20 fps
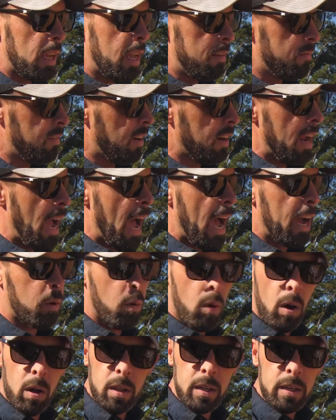and very high
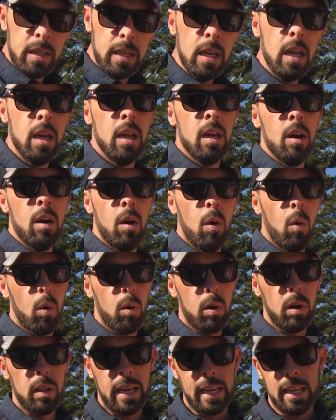quality,
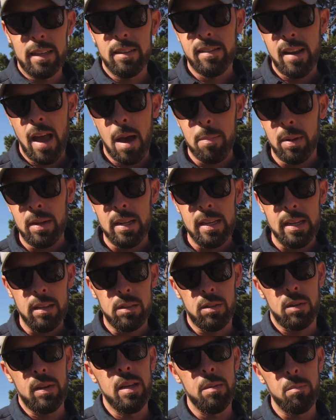or like a Japanese
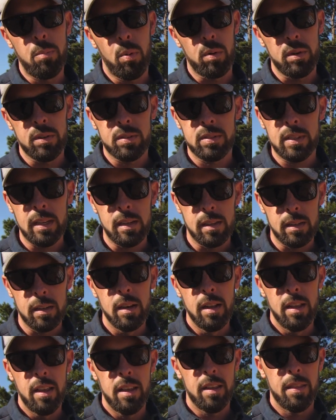or import cedar
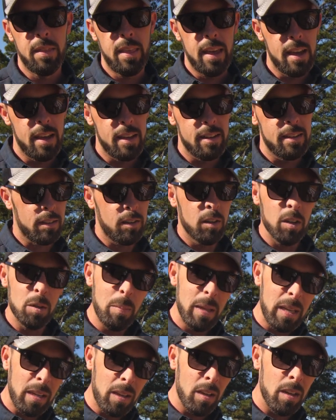that could
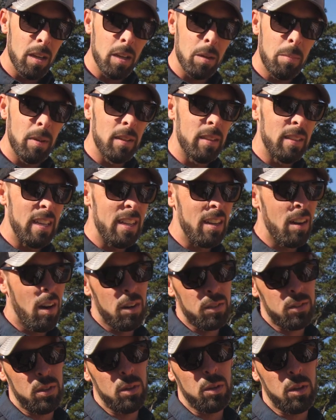be good, but then
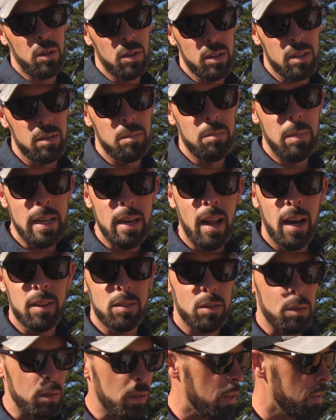also could be not
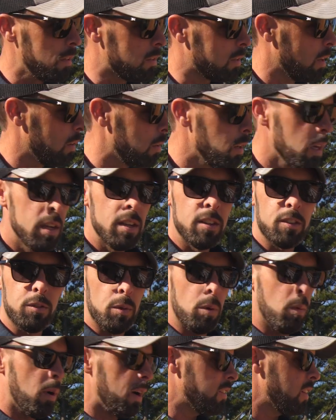so good. So just
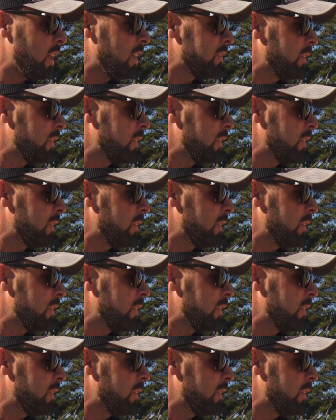want to watch out